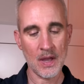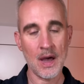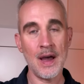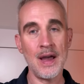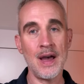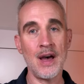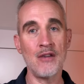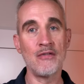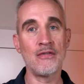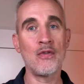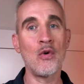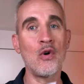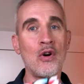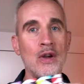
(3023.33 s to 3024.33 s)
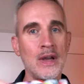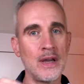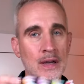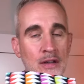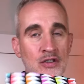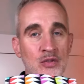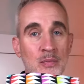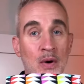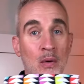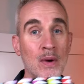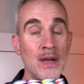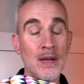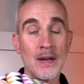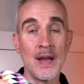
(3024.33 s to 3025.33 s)
I have 4 each, but we
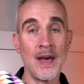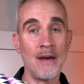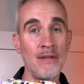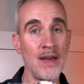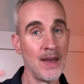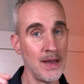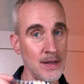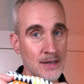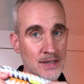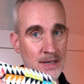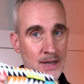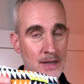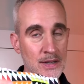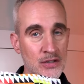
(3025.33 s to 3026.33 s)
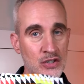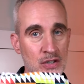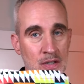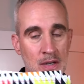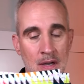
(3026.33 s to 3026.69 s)
can have 8 each